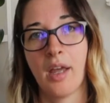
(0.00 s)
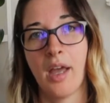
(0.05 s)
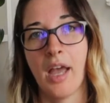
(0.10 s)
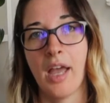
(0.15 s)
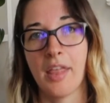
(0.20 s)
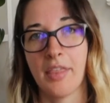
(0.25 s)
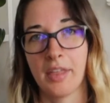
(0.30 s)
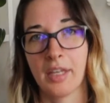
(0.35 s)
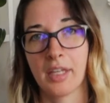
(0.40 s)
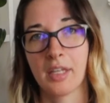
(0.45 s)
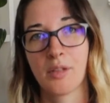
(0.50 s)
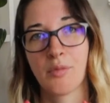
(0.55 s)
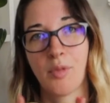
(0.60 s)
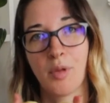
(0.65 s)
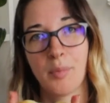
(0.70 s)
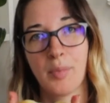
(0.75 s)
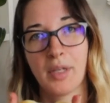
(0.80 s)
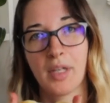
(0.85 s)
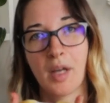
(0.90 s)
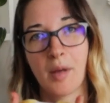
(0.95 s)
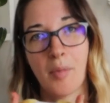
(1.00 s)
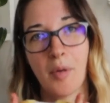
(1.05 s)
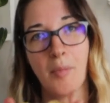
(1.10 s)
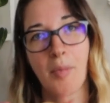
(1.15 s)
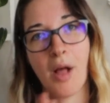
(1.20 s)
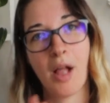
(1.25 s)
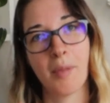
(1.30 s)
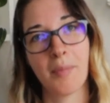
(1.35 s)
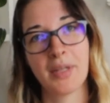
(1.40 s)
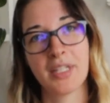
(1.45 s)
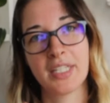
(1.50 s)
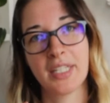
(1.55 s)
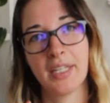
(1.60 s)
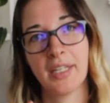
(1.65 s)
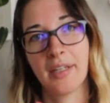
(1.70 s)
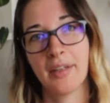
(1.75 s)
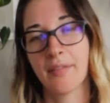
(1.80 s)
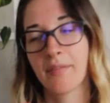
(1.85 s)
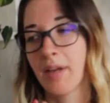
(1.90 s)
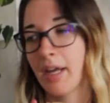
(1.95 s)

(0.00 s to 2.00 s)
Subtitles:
I think it will become a Palma Tea.